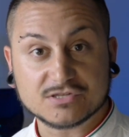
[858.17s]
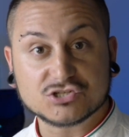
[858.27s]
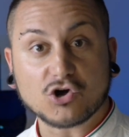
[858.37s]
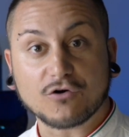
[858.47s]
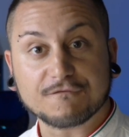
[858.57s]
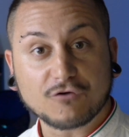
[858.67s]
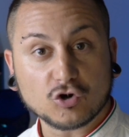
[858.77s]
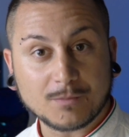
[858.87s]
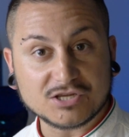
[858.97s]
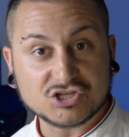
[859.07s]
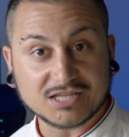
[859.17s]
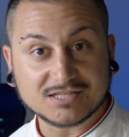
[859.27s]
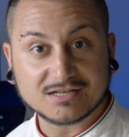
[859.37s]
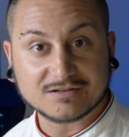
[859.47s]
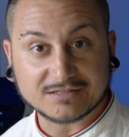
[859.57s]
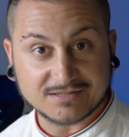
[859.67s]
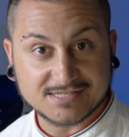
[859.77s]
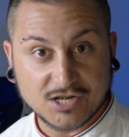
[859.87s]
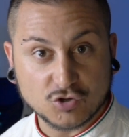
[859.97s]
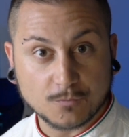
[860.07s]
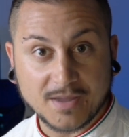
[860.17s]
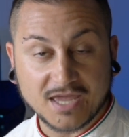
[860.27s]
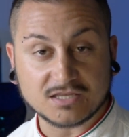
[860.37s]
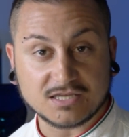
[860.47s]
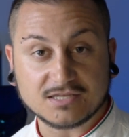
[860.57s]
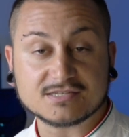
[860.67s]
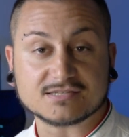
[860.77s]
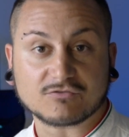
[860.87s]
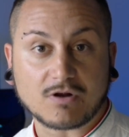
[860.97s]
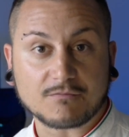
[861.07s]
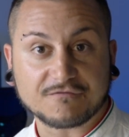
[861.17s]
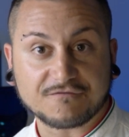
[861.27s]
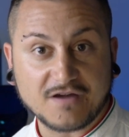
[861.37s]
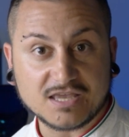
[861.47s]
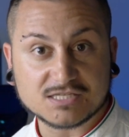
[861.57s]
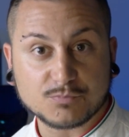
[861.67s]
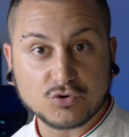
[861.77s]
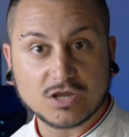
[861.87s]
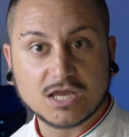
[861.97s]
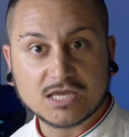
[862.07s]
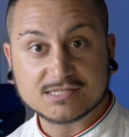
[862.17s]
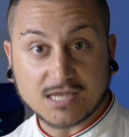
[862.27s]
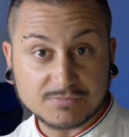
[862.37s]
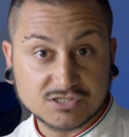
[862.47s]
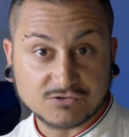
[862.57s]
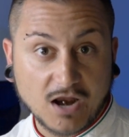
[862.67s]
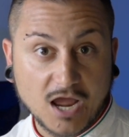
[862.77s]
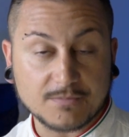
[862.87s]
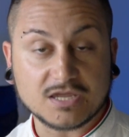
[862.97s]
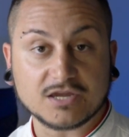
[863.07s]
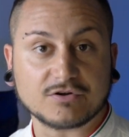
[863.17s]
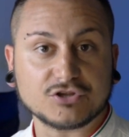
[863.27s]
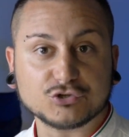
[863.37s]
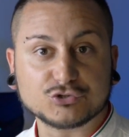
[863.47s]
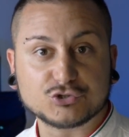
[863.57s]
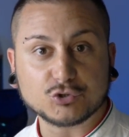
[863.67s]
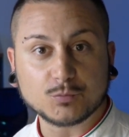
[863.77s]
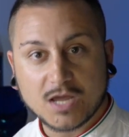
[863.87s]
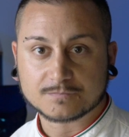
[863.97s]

So follow my channel, Graziani Homemade, in Instagram, Facebook, subscribe here in YouTube,